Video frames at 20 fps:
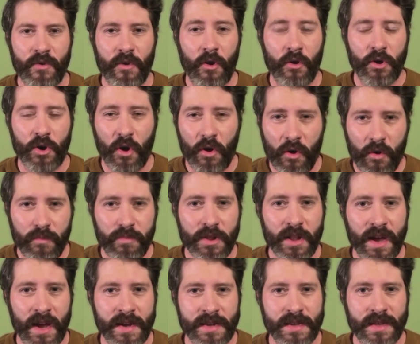There are coal
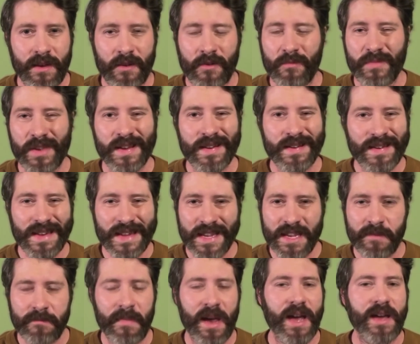plants that are being
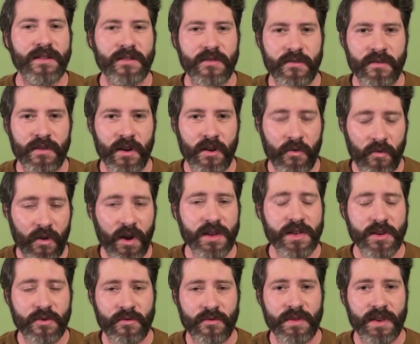dismantled
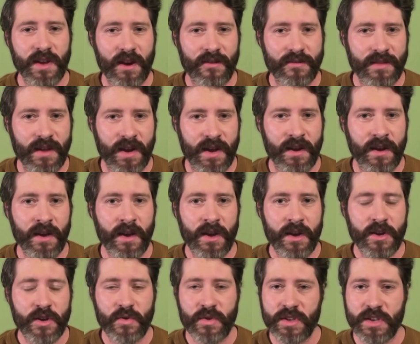across North Carolina
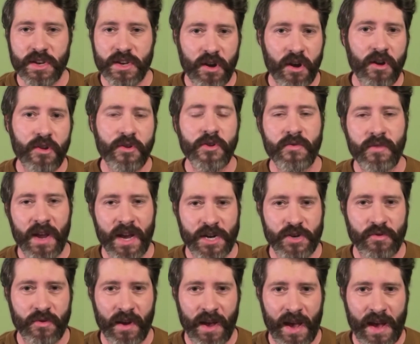to install new
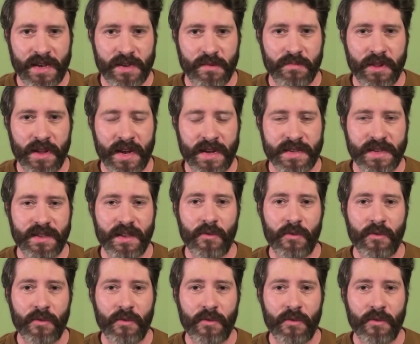natural gas plants.